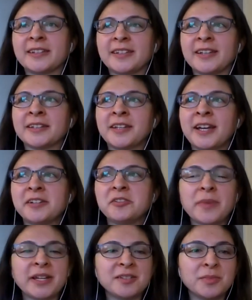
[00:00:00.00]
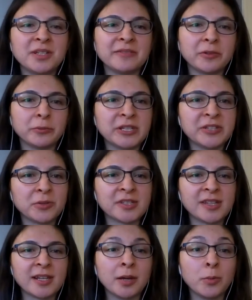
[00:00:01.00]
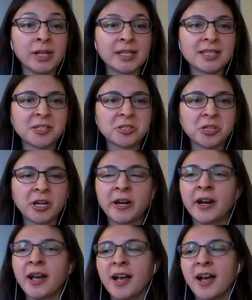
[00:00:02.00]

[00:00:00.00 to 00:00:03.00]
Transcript: it kind of reminded me of a resource that I wanted to share.